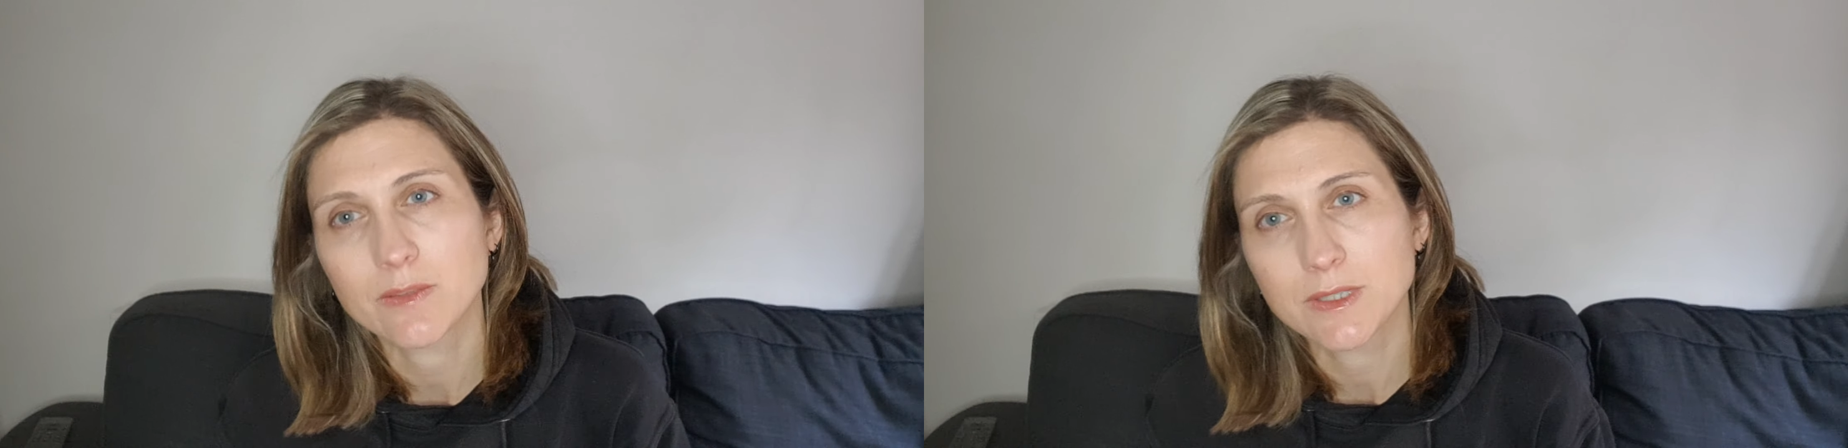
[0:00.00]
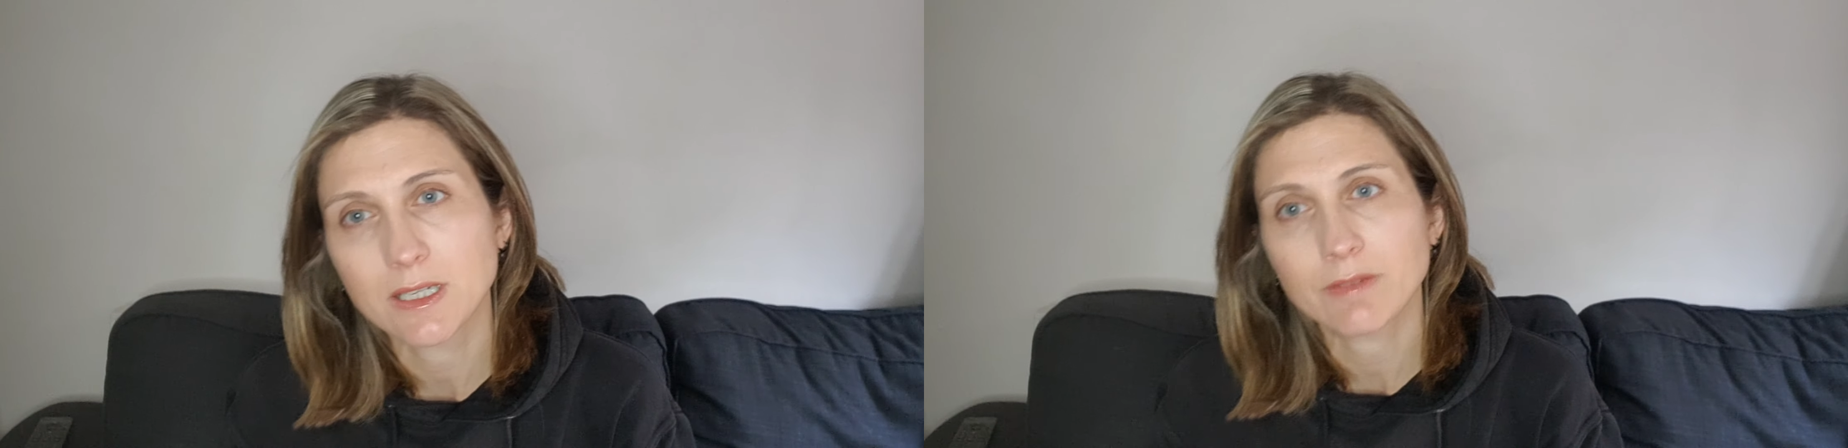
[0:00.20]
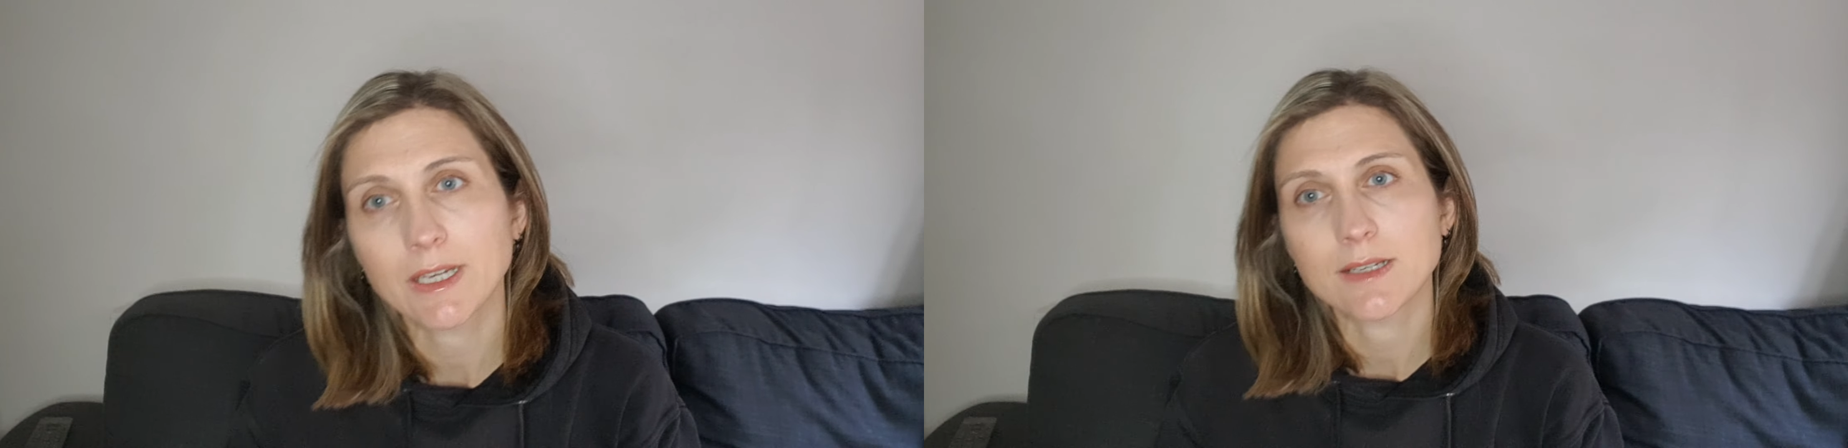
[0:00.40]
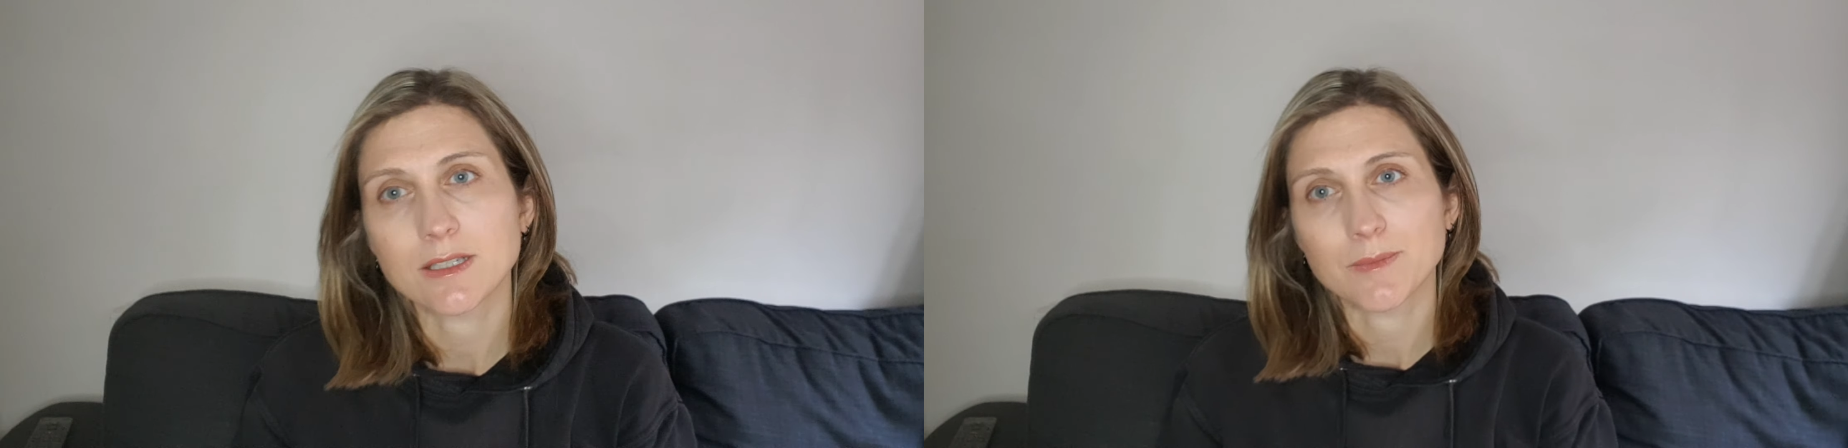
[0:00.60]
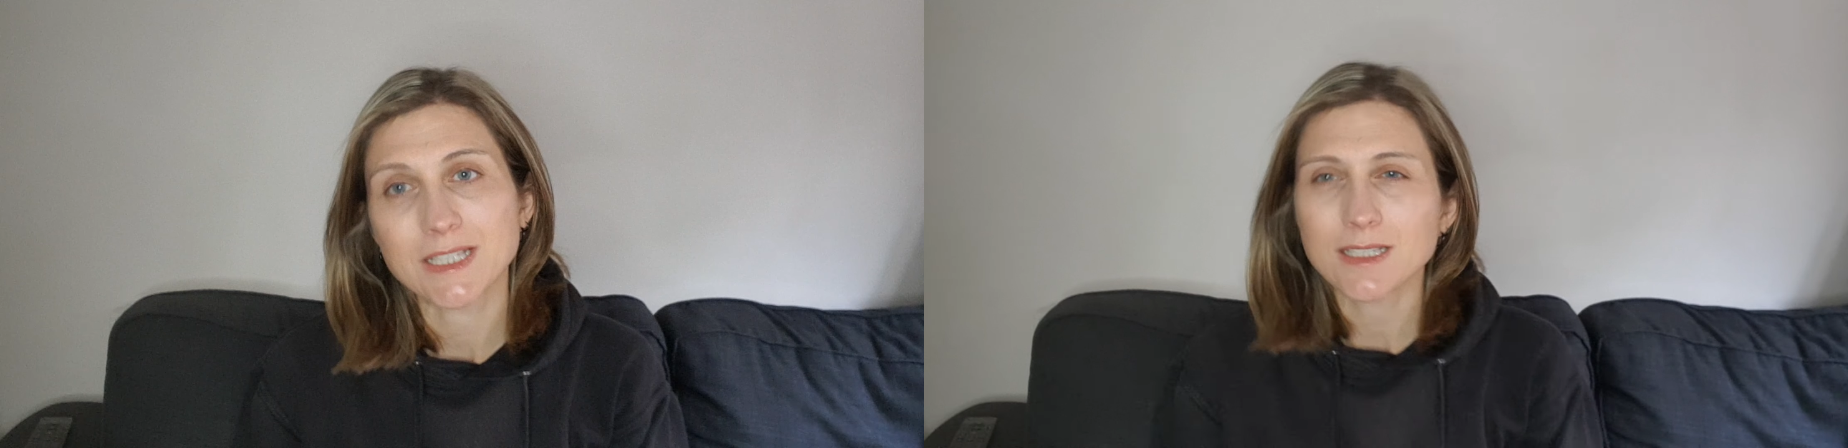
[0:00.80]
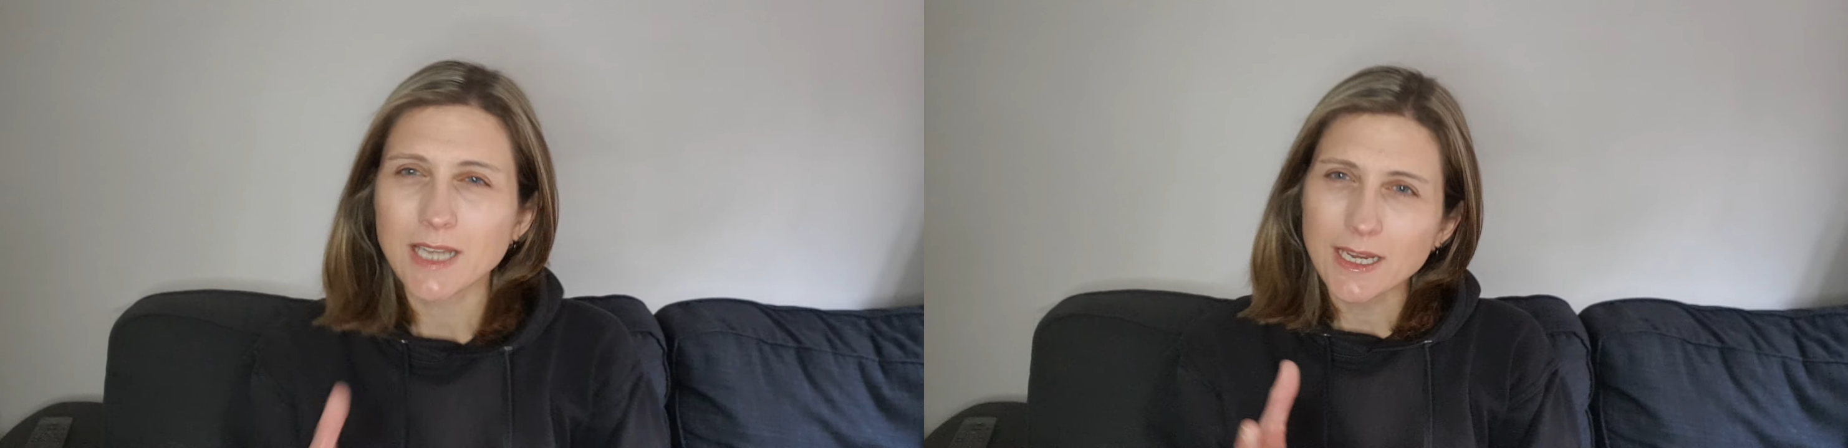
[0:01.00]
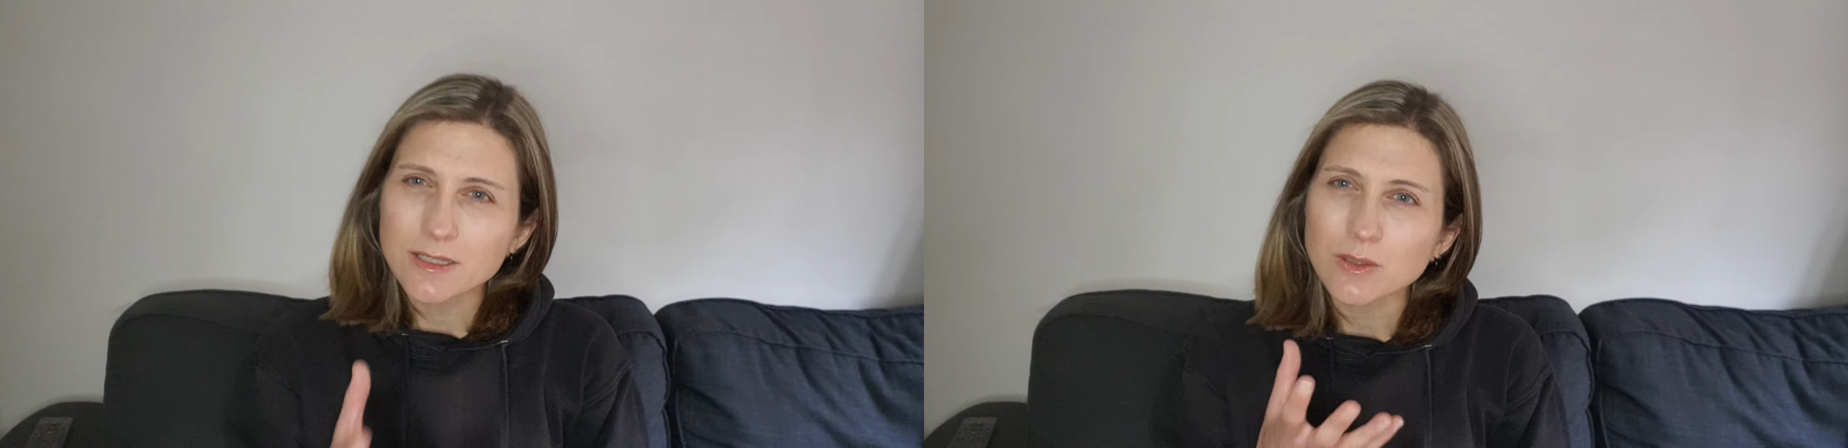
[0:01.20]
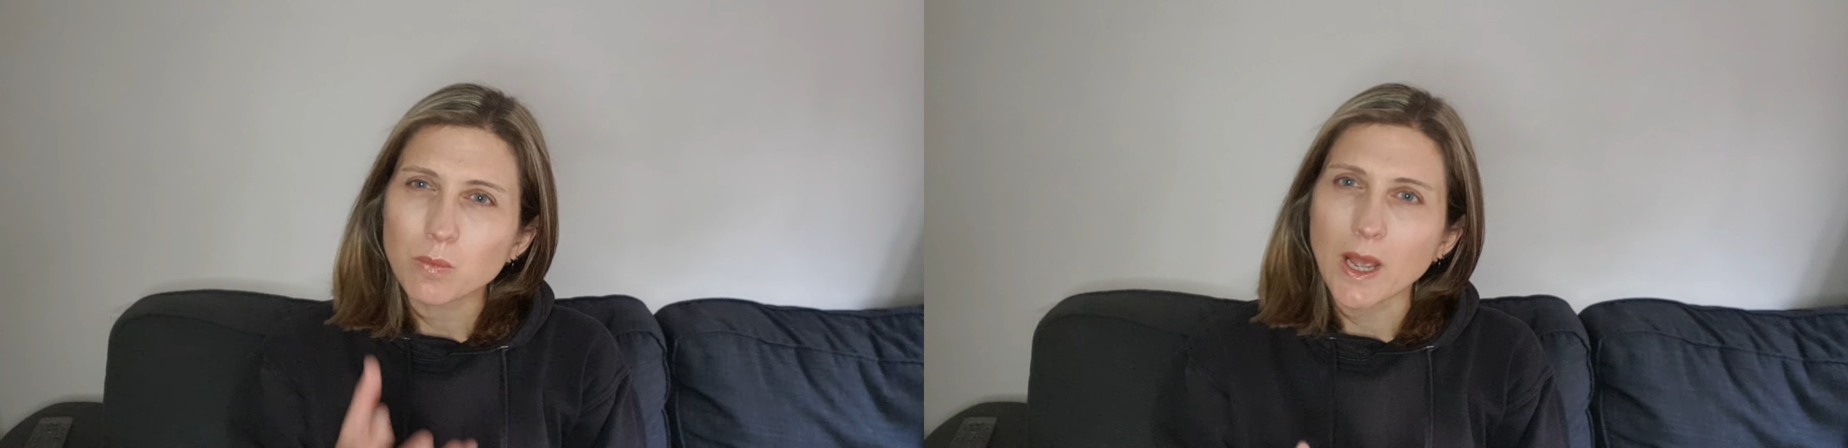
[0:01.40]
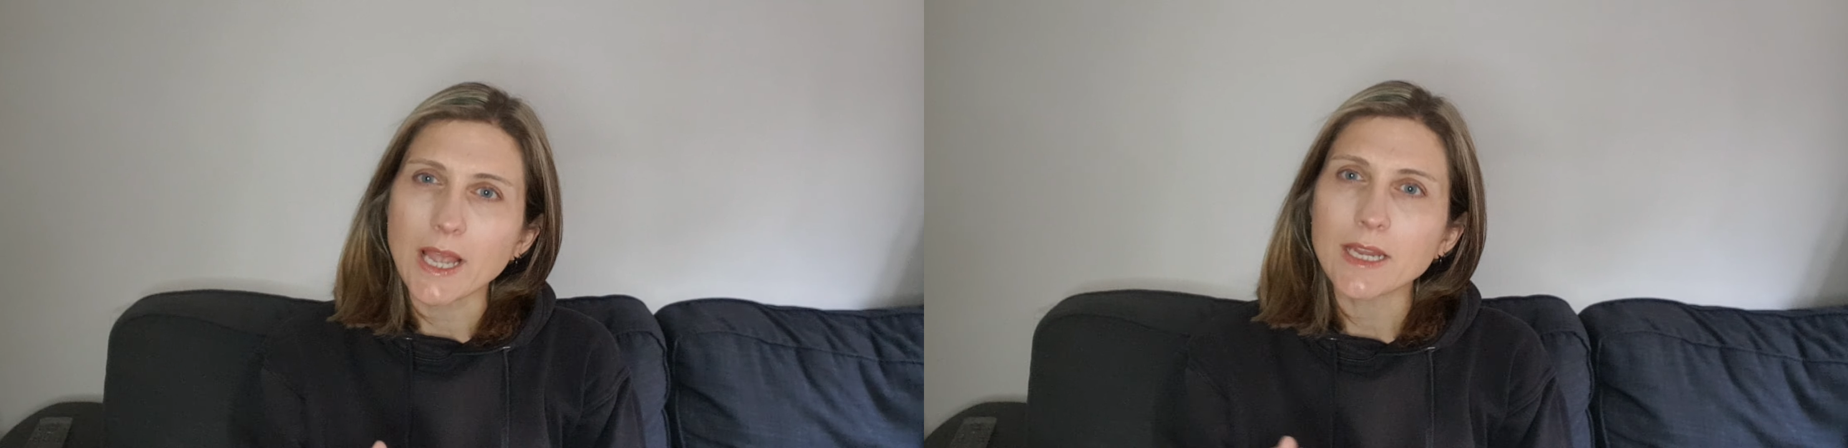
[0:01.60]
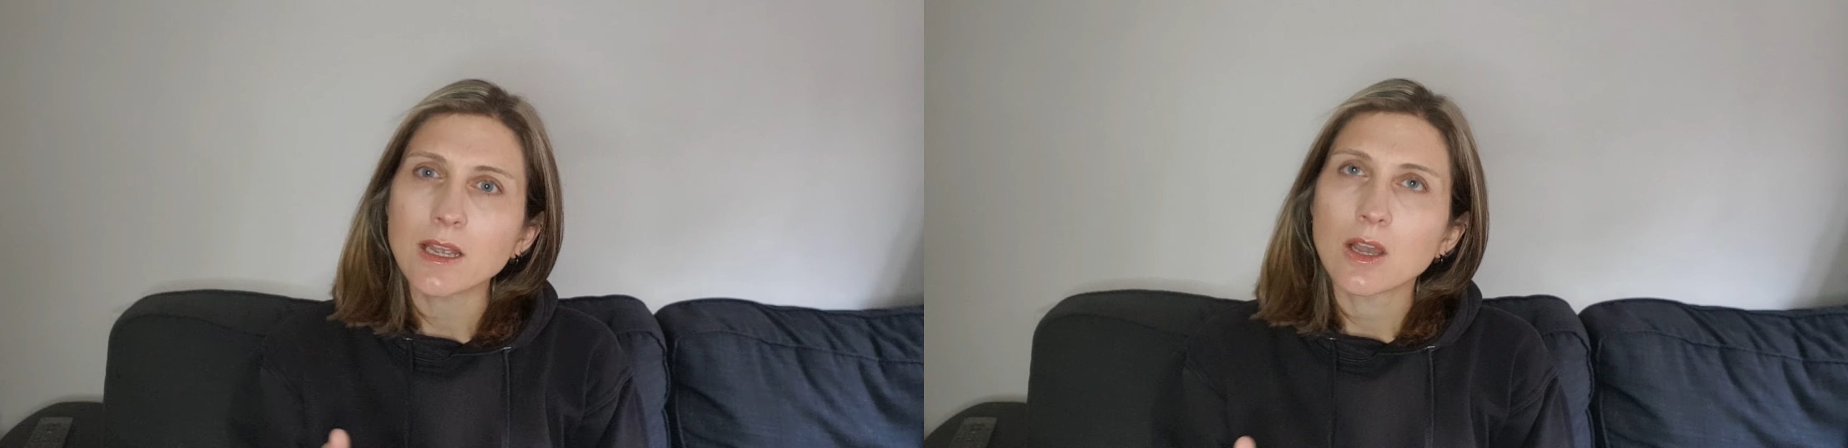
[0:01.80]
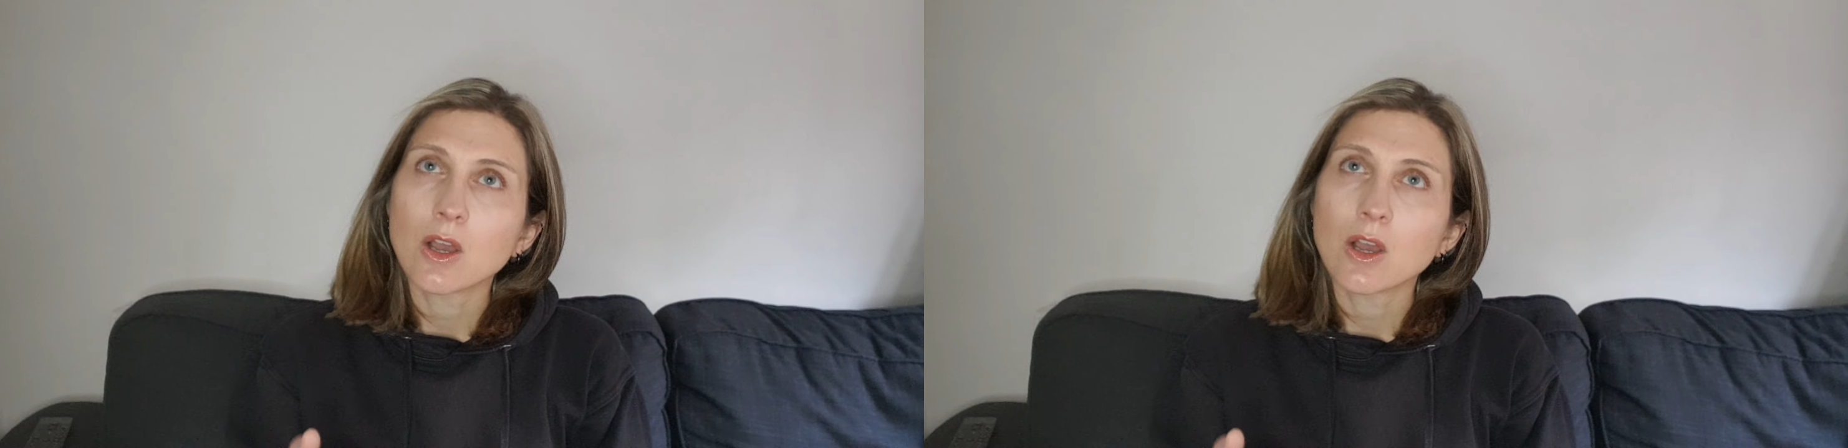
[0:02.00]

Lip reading: materialism is it takes away